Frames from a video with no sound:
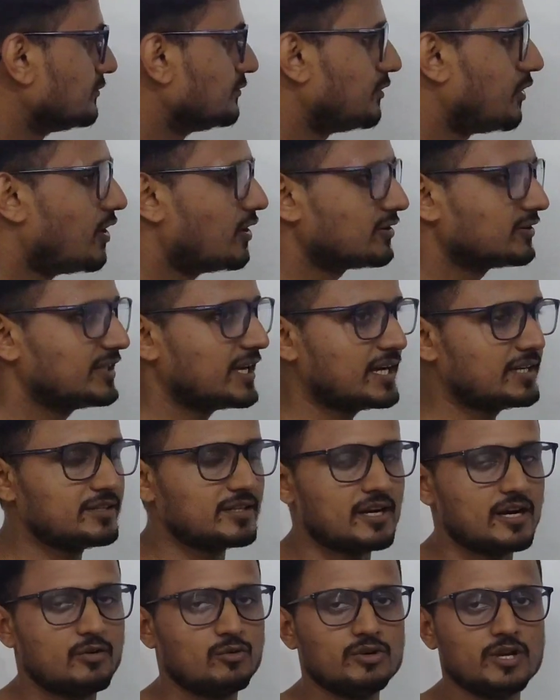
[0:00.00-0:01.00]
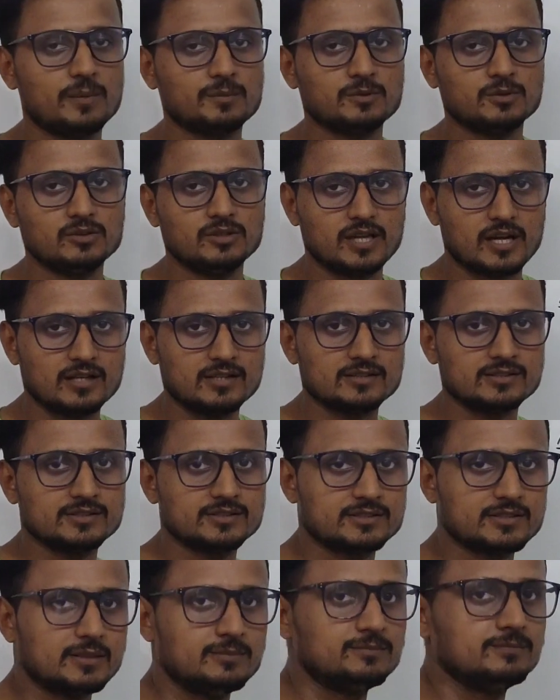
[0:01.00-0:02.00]
for that we have to learn
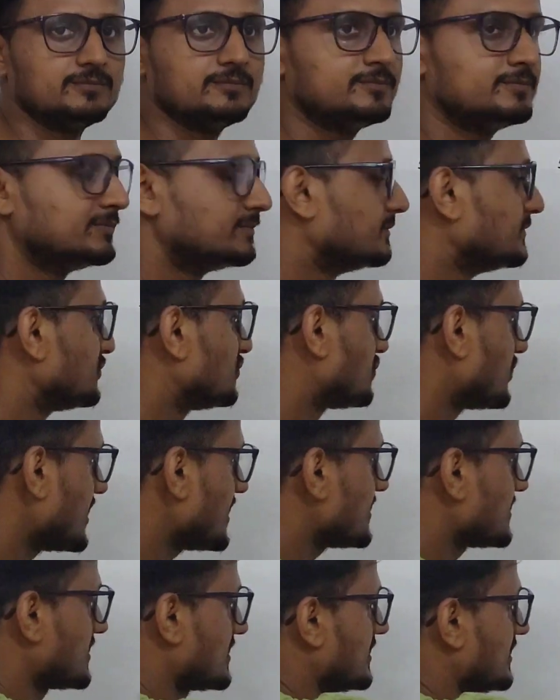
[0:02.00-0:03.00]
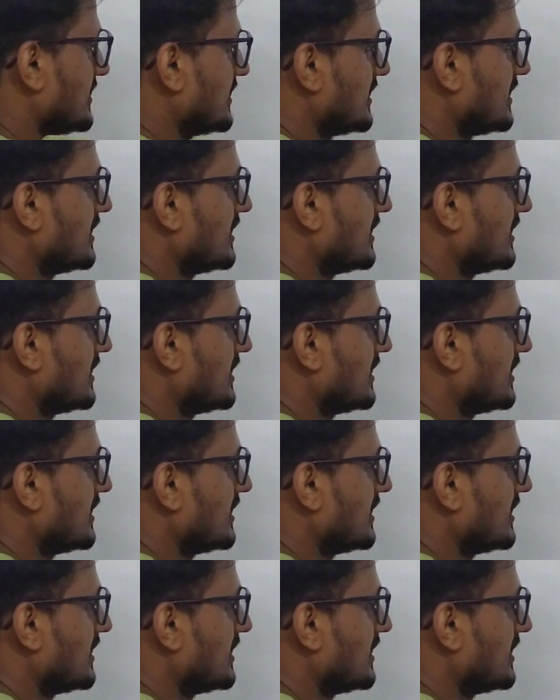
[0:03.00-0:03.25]
some tricks